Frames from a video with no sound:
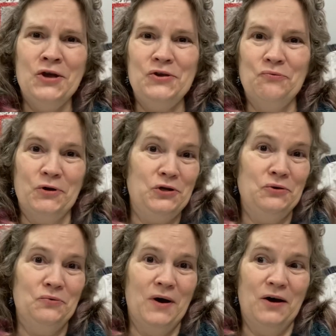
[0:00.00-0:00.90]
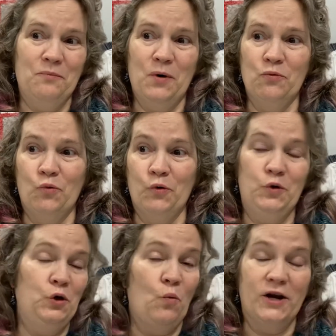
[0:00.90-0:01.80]
When
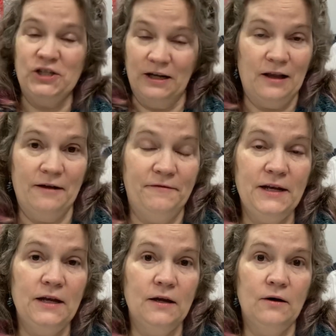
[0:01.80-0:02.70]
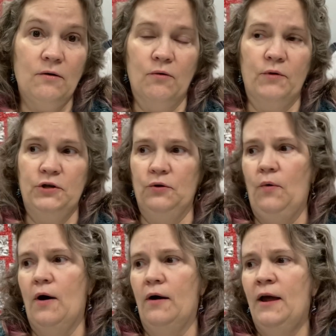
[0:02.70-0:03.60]
you're watching a live video, or when you
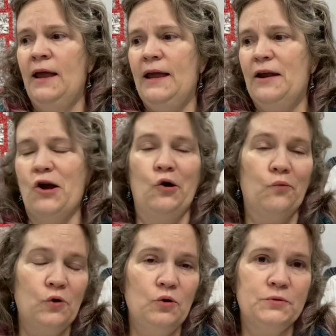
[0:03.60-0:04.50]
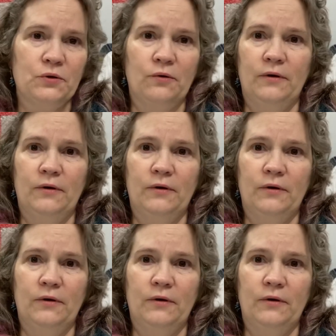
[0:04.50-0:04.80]
are in our groups, or